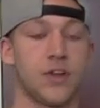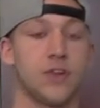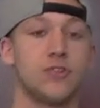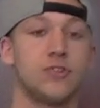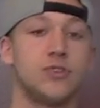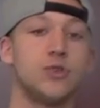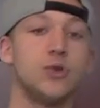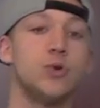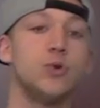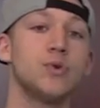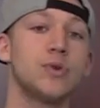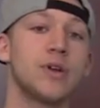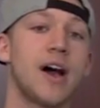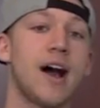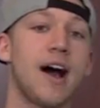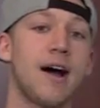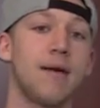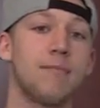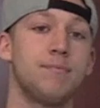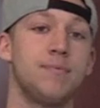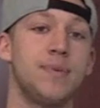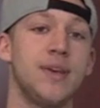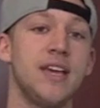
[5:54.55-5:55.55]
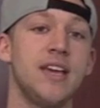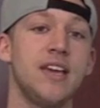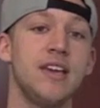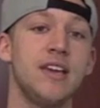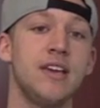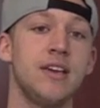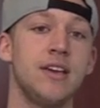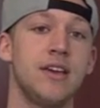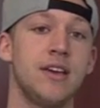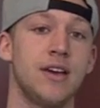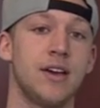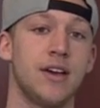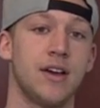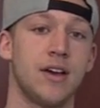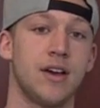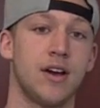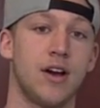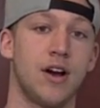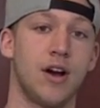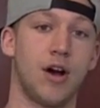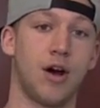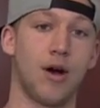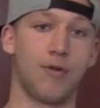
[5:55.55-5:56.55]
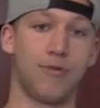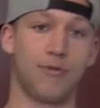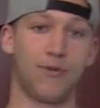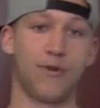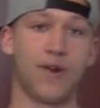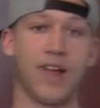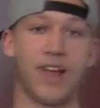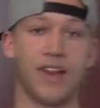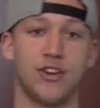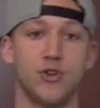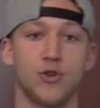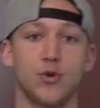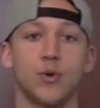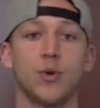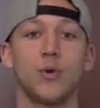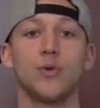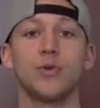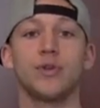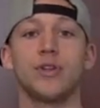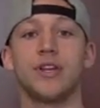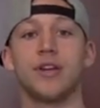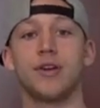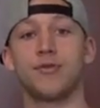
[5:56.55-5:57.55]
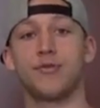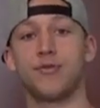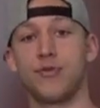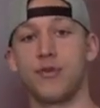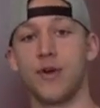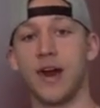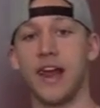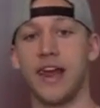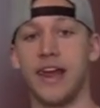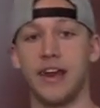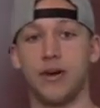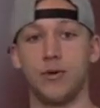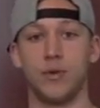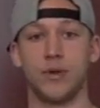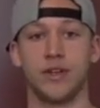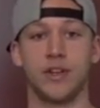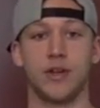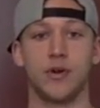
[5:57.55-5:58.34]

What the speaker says: Do not be afraid. You're only afraid when